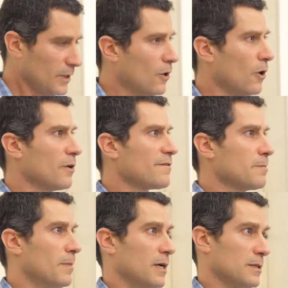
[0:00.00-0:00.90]
all of the
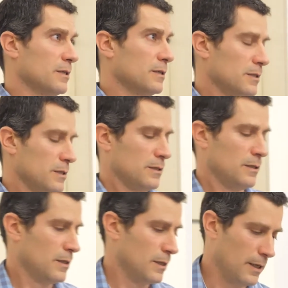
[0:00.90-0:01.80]
mothers,
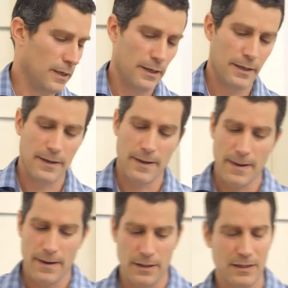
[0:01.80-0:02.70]

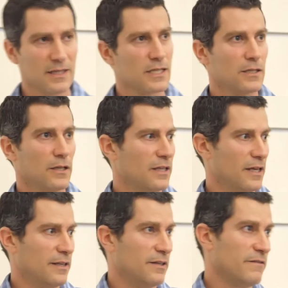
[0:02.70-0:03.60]
this is not
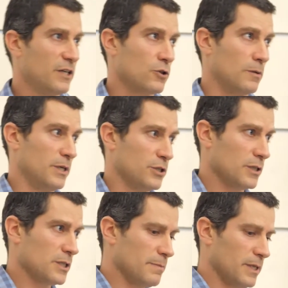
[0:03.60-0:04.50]
individual
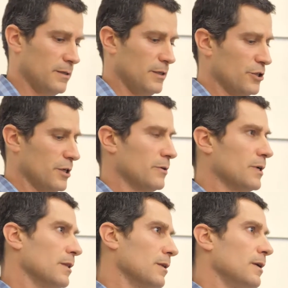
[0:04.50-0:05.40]
measures, but in
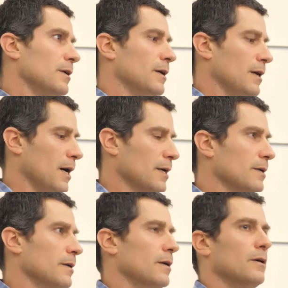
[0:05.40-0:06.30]
general, a
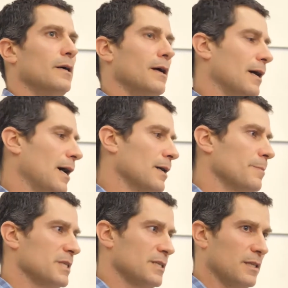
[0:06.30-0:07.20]
higher
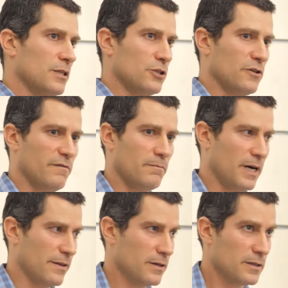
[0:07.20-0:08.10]
percentage of
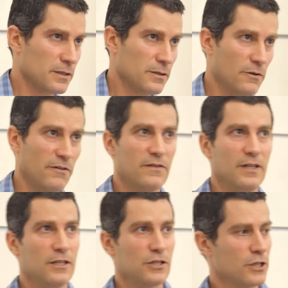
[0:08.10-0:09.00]
mothers of
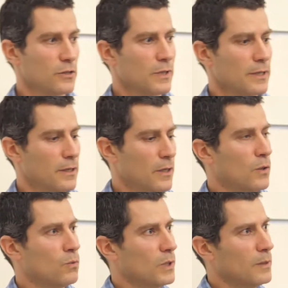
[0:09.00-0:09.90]
TD children
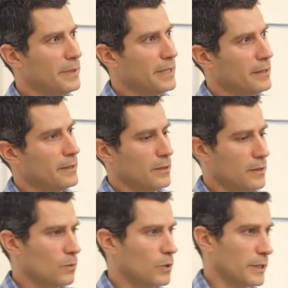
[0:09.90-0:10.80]
will be
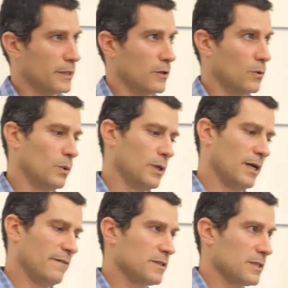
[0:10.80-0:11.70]
working or will
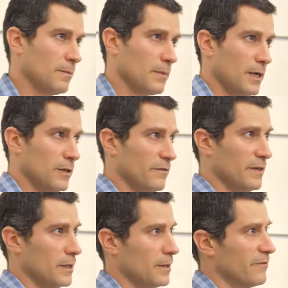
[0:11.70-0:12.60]
have some kind of
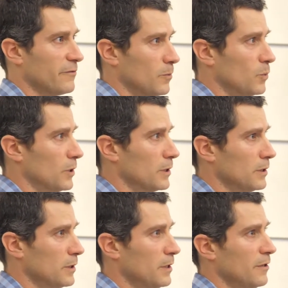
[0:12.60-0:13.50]
income from work
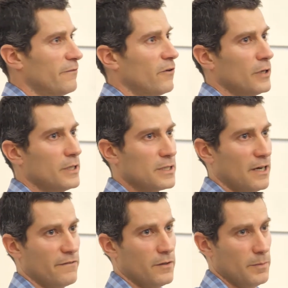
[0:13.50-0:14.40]
4 years
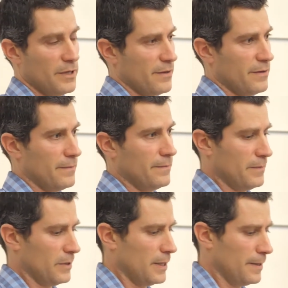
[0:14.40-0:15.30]
after birth.
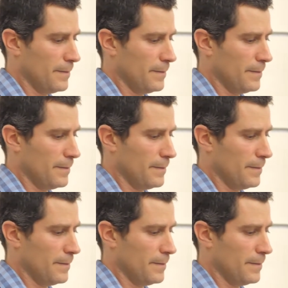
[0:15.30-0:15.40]
Okay.